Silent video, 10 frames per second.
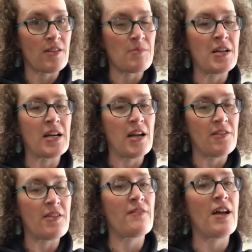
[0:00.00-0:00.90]
I'm gonna cut
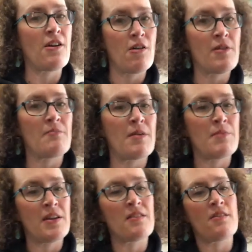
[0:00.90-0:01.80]
this flower with my
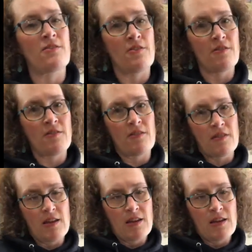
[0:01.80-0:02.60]
big scissors